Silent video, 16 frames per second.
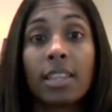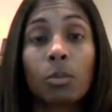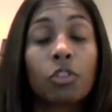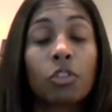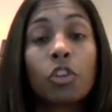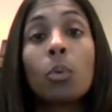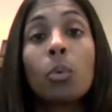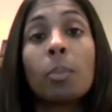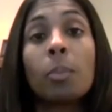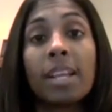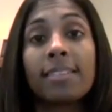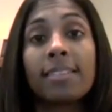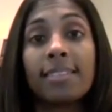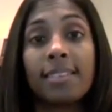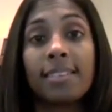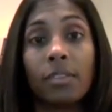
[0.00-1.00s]
there was no
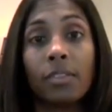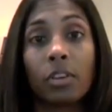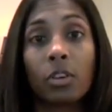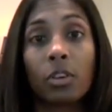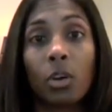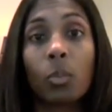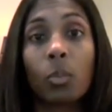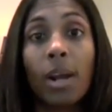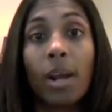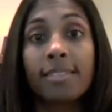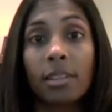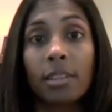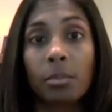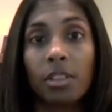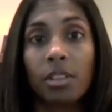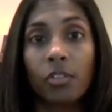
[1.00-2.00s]
basis to even
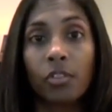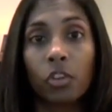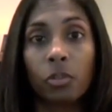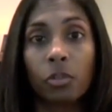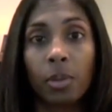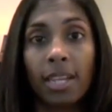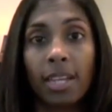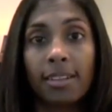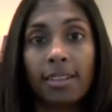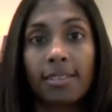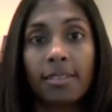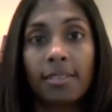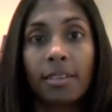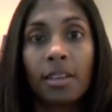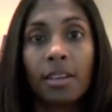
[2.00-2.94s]
arrest them in the first place.